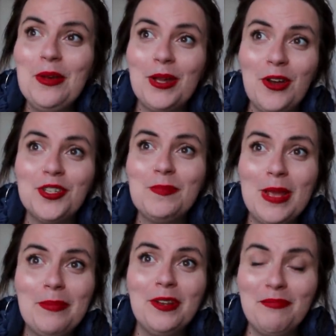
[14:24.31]
because
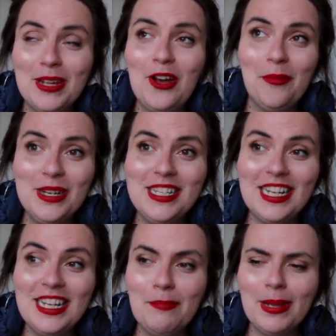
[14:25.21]
people have been
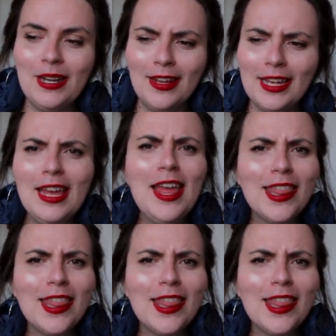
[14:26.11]
commenting and being like,